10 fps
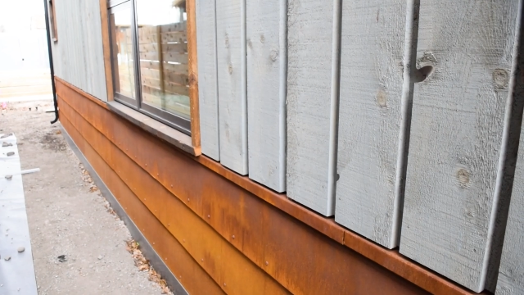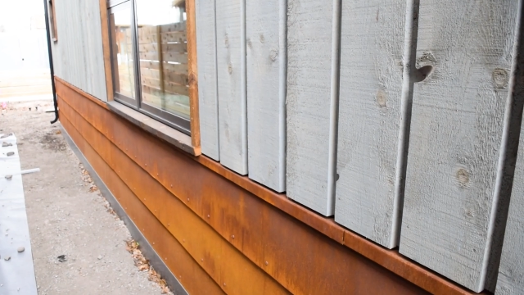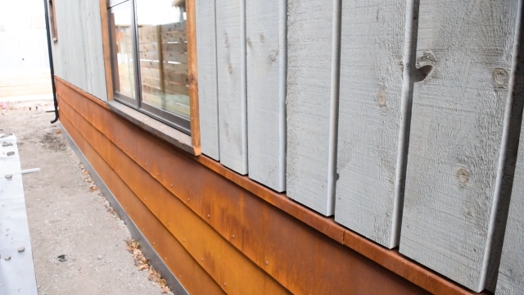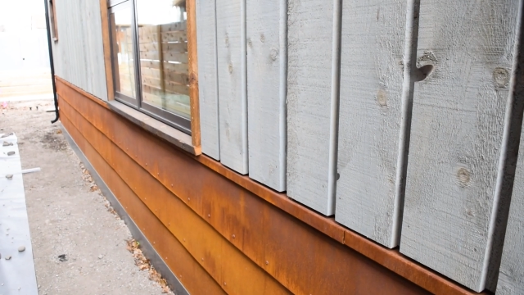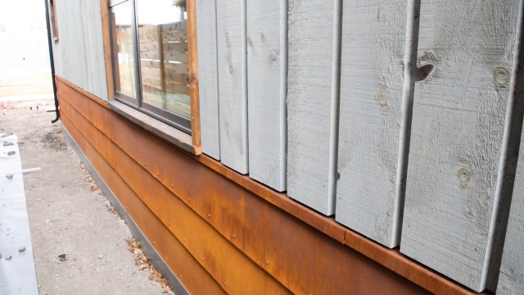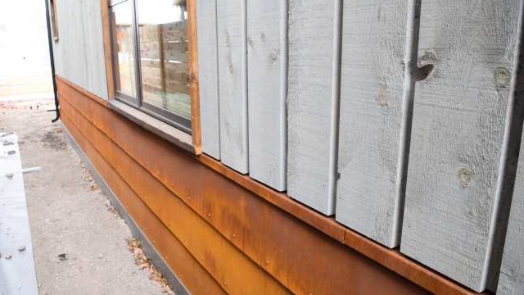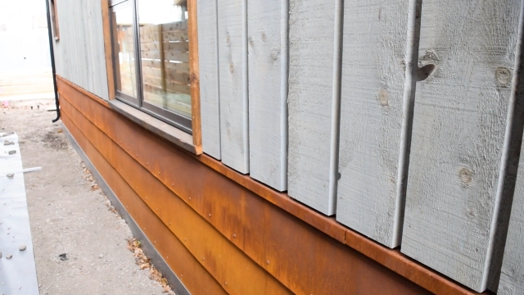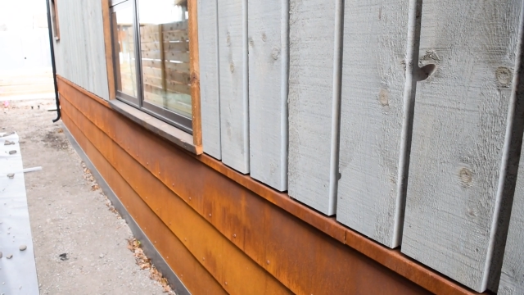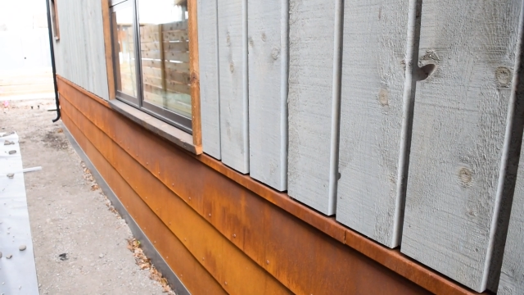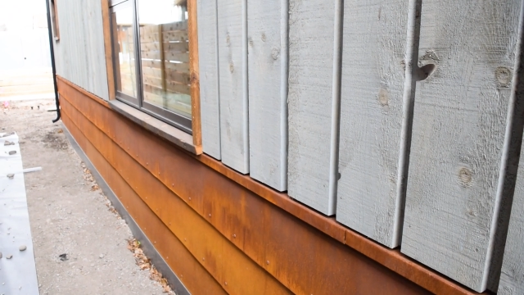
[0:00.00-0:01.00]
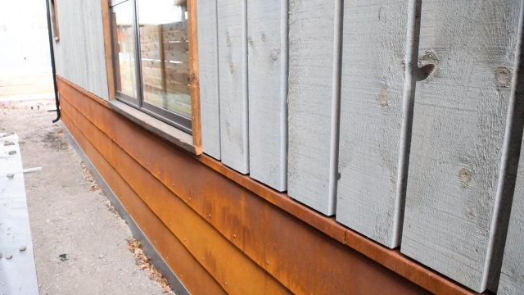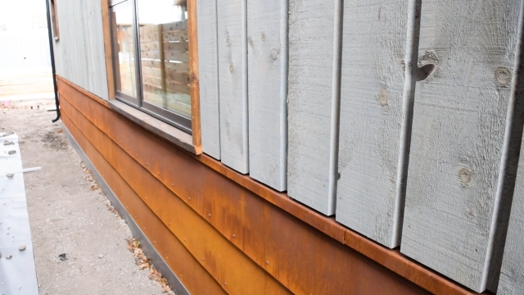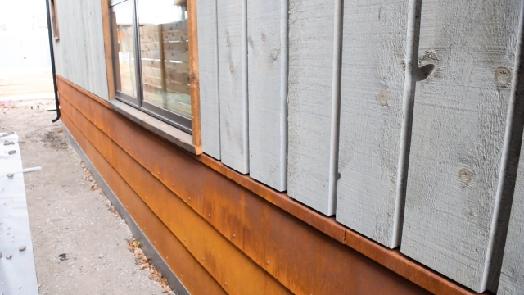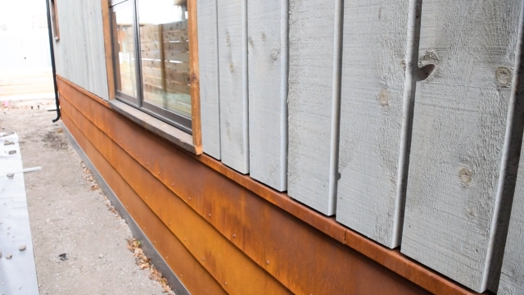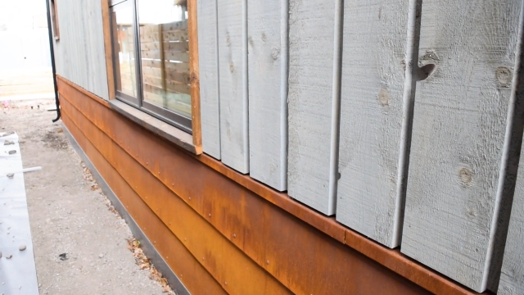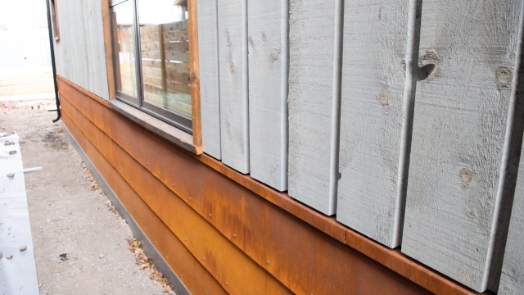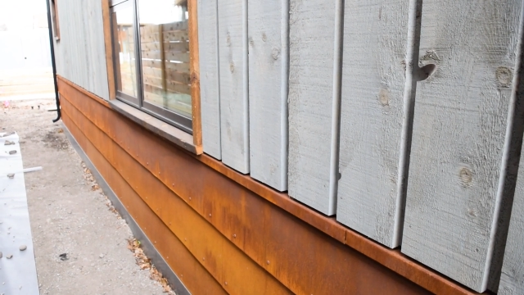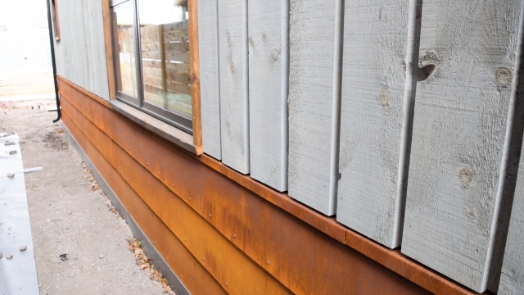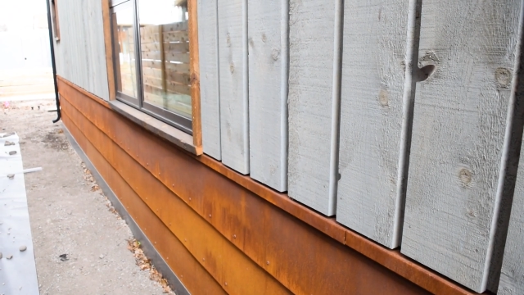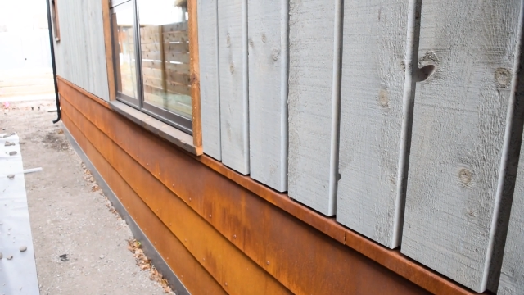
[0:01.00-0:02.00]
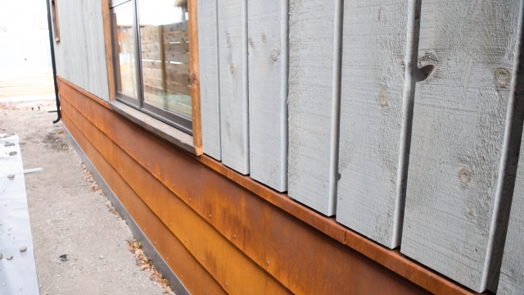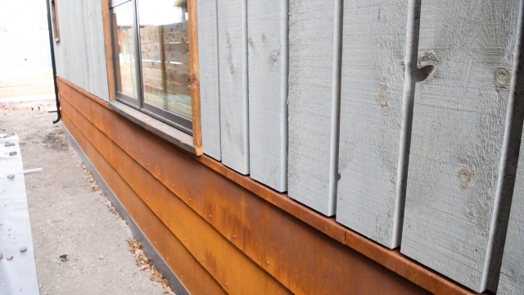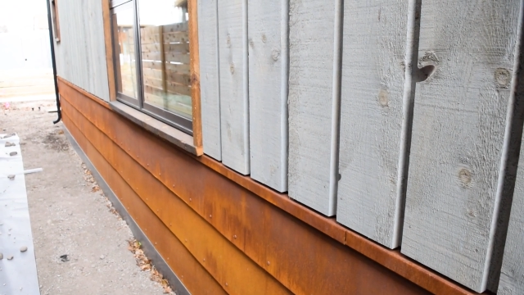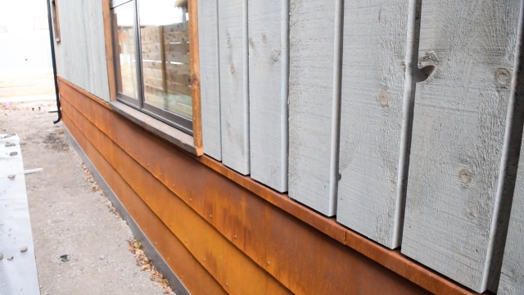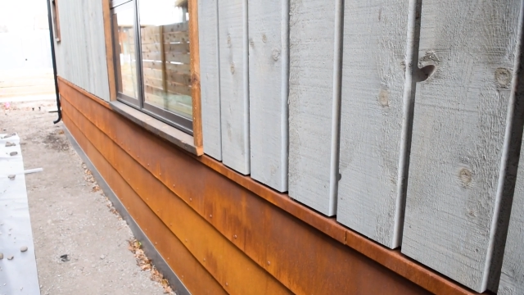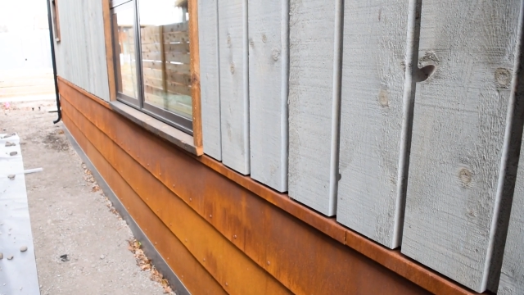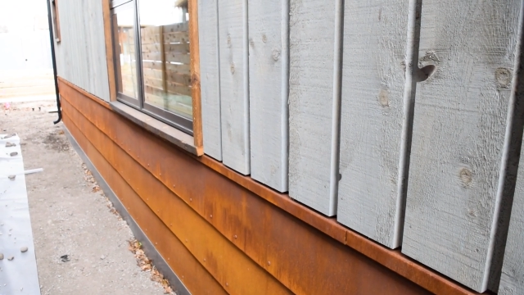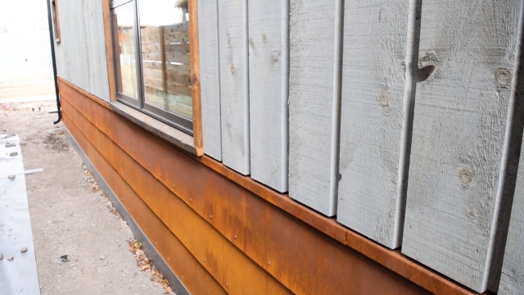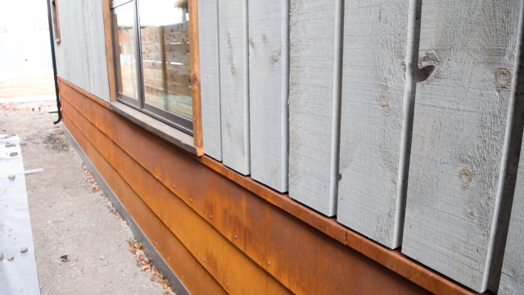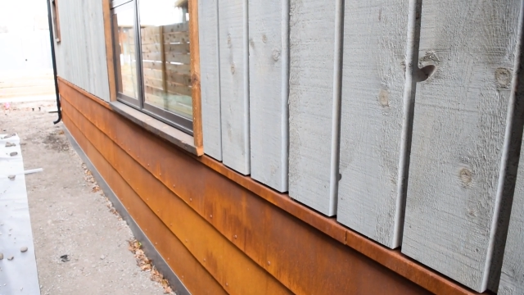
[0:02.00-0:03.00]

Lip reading: (no speaker visible)